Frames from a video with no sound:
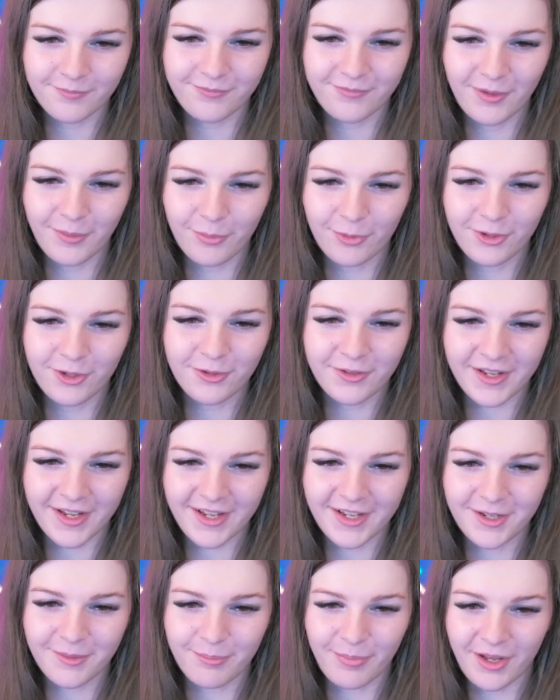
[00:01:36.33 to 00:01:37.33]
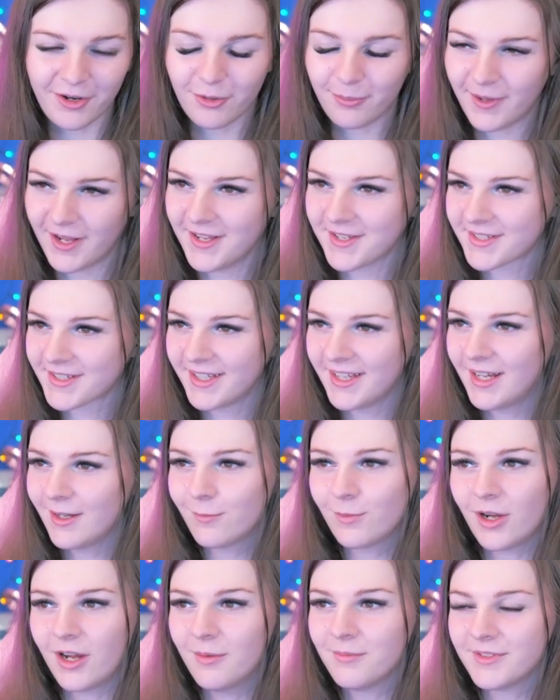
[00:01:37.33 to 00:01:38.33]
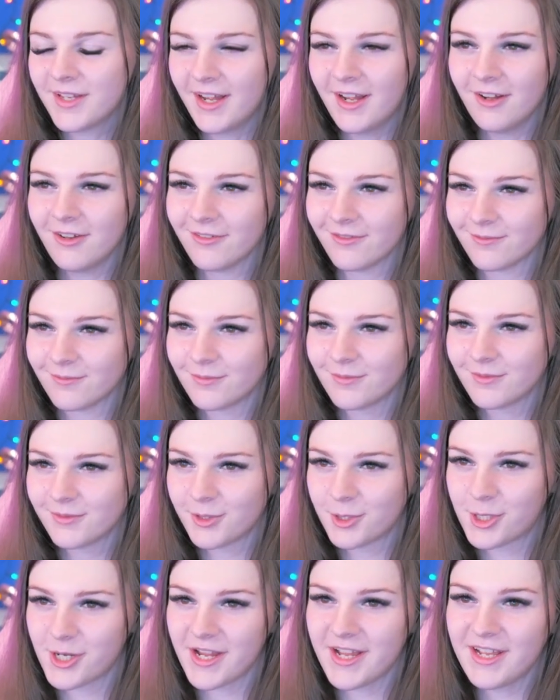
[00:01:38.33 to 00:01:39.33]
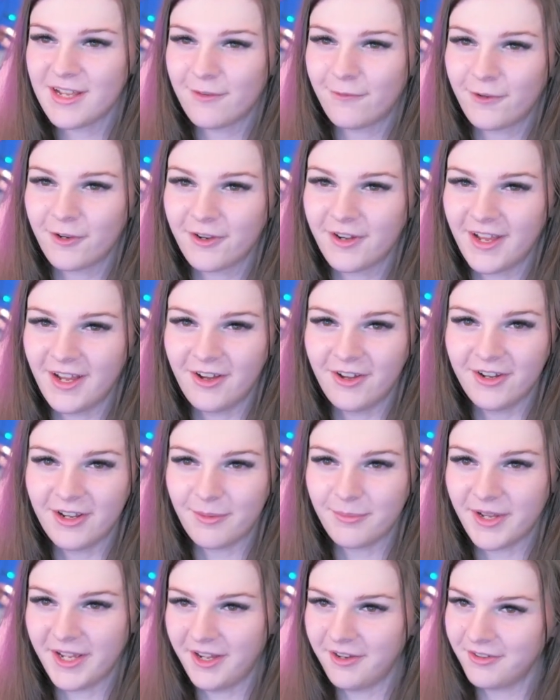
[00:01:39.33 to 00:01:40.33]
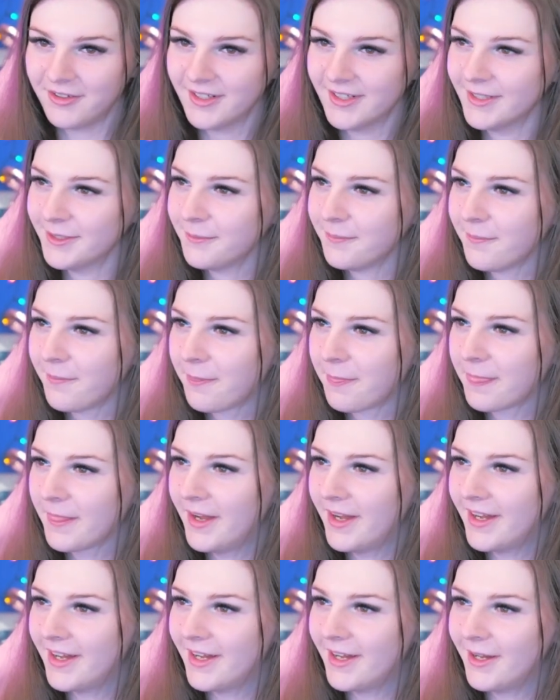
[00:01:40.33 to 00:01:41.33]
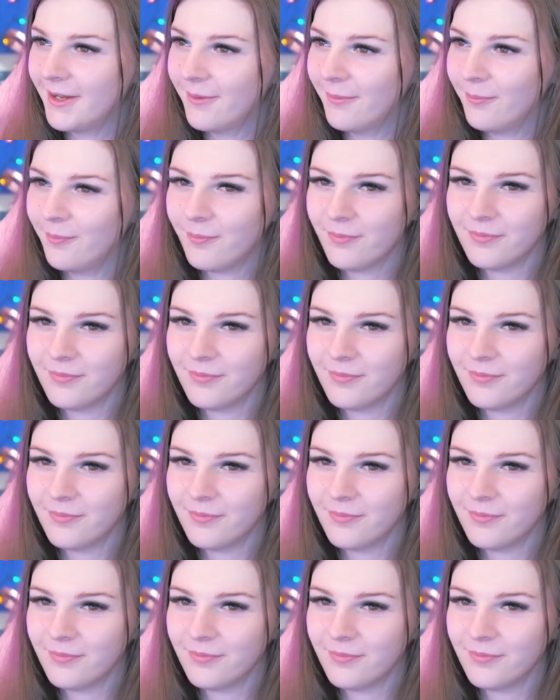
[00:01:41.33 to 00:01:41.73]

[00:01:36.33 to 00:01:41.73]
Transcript: Femboy UK Battle Pass collab. I'm down. Jay, if you're down, I'm down. Uh.